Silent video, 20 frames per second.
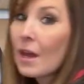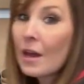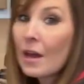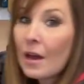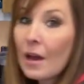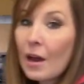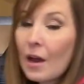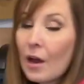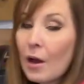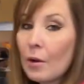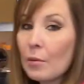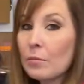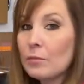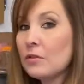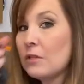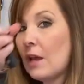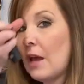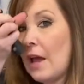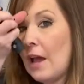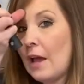um,
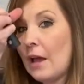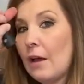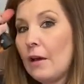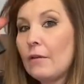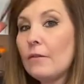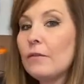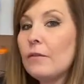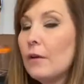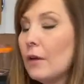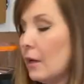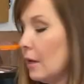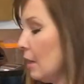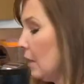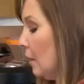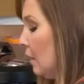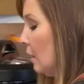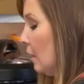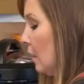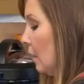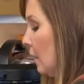to have
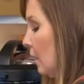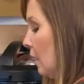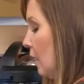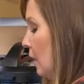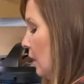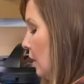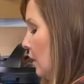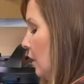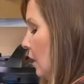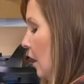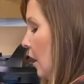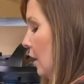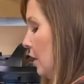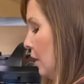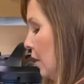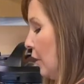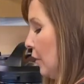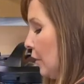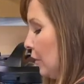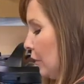a,
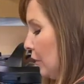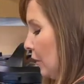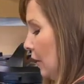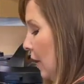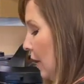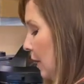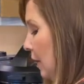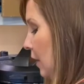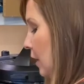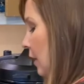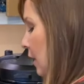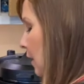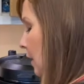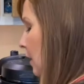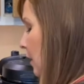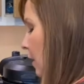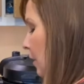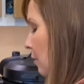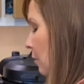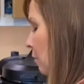another like
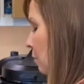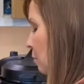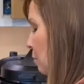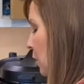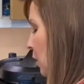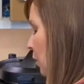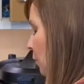meal